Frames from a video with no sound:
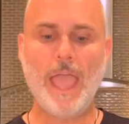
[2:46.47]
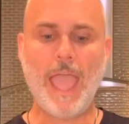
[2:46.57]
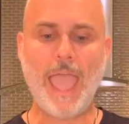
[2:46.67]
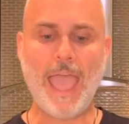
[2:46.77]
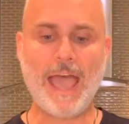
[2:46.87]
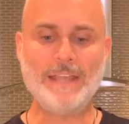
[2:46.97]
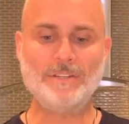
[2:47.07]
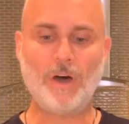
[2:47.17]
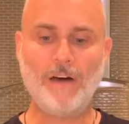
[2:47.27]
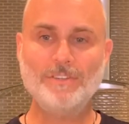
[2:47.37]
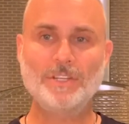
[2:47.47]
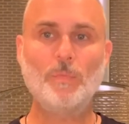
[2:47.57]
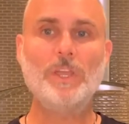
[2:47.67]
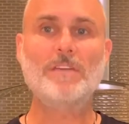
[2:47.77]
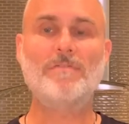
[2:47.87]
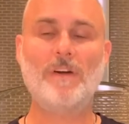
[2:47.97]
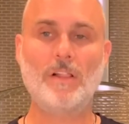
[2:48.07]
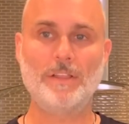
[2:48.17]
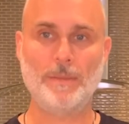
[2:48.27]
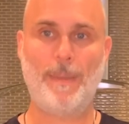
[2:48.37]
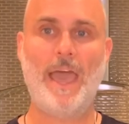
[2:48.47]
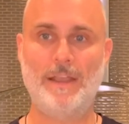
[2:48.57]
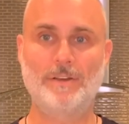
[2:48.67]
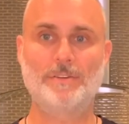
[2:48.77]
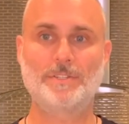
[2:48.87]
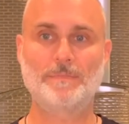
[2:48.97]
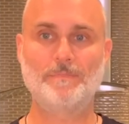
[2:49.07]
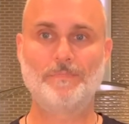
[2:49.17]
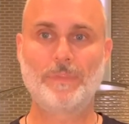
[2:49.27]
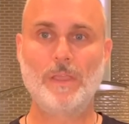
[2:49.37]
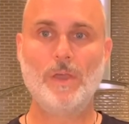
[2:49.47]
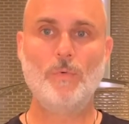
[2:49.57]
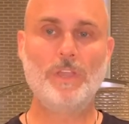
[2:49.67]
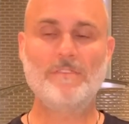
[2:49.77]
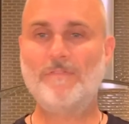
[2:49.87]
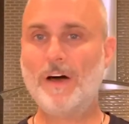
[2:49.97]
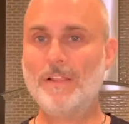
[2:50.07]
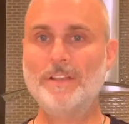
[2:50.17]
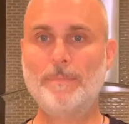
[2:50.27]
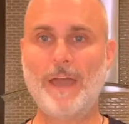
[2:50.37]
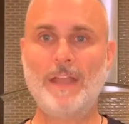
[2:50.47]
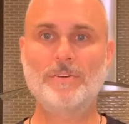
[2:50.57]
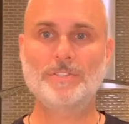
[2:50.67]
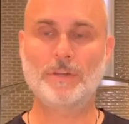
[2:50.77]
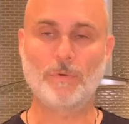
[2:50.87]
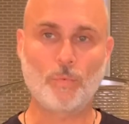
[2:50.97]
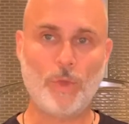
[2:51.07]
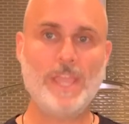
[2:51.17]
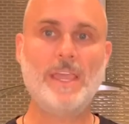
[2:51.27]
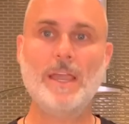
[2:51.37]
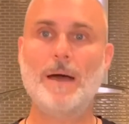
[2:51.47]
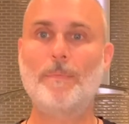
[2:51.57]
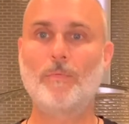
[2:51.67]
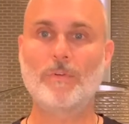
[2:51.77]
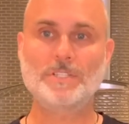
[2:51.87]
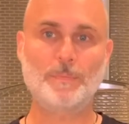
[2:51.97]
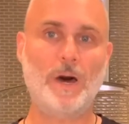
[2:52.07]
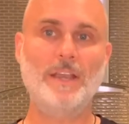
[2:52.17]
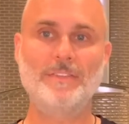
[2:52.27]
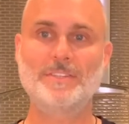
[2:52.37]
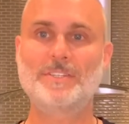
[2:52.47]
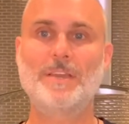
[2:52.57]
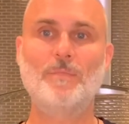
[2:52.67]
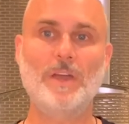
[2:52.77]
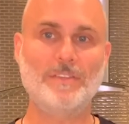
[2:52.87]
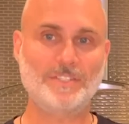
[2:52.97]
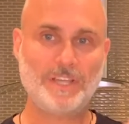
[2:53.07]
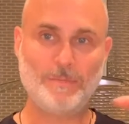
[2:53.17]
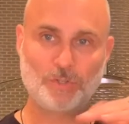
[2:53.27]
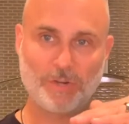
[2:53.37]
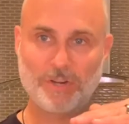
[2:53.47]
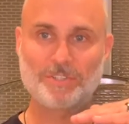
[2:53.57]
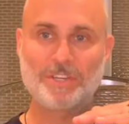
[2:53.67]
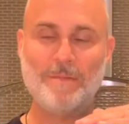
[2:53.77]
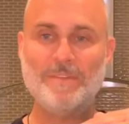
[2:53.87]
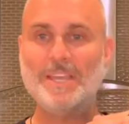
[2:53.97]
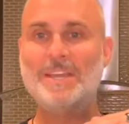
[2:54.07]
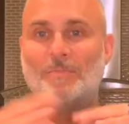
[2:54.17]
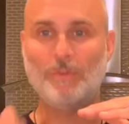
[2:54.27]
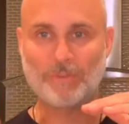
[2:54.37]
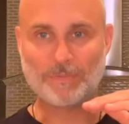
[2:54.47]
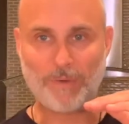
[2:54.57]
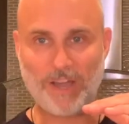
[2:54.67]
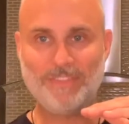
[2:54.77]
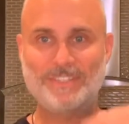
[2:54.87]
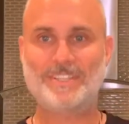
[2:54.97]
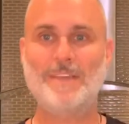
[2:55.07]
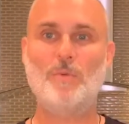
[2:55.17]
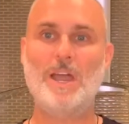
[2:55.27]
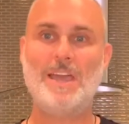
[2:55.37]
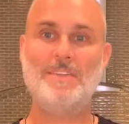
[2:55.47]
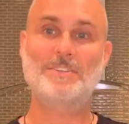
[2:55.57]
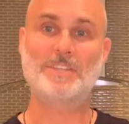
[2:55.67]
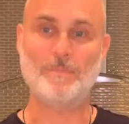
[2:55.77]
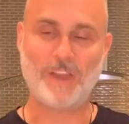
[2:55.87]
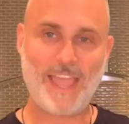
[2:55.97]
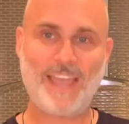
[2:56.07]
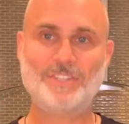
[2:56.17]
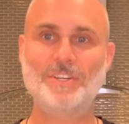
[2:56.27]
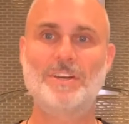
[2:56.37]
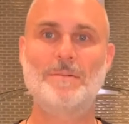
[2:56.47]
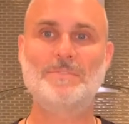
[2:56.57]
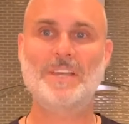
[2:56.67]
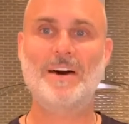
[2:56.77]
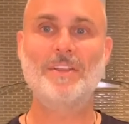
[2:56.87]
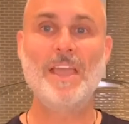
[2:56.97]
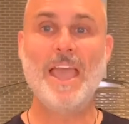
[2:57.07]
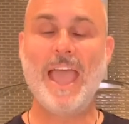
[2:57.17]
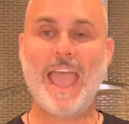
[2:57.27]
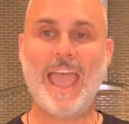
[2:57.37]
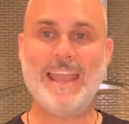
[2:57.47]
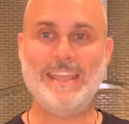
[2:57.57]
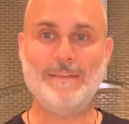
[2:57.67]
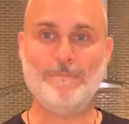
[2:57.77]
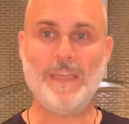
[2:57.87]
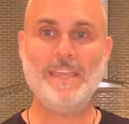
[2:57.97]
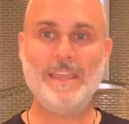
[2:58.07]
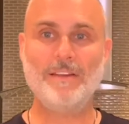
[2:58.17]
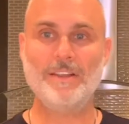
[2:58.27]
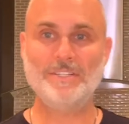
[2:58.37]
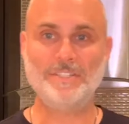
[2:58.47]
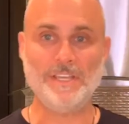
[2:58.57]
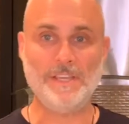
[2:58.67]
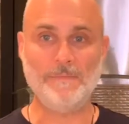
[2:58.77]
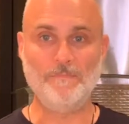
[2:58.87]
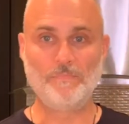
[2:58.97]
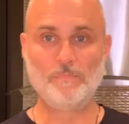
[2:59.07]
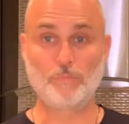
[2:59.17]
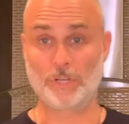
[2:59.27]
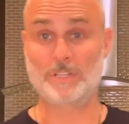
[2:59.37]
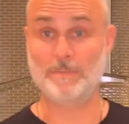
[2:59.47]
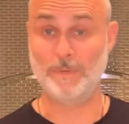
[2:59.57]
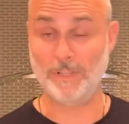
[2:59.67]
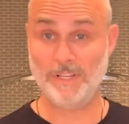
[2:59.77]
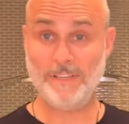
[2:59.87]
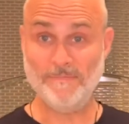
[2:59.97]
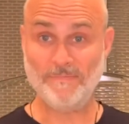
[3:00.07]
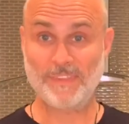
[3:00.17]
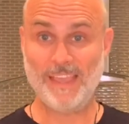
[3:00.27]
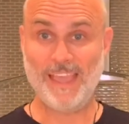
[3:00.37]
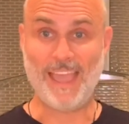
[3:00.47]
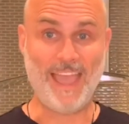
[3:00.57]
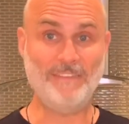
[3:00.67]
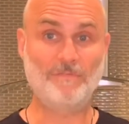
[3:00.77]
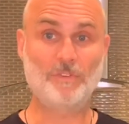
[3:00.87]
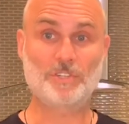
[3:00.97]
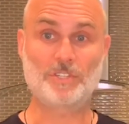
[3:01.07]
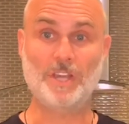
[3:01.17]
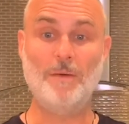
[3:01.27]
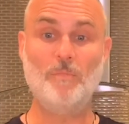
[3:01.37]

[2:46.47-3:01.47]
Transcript: and all of a sudden we can fall into patterns. We can fall into patterns that we're waking up and we're responding the same way. The same triggers come in, we respond the same way, the same reaction comes out, and it may guarantee predictability. And for some,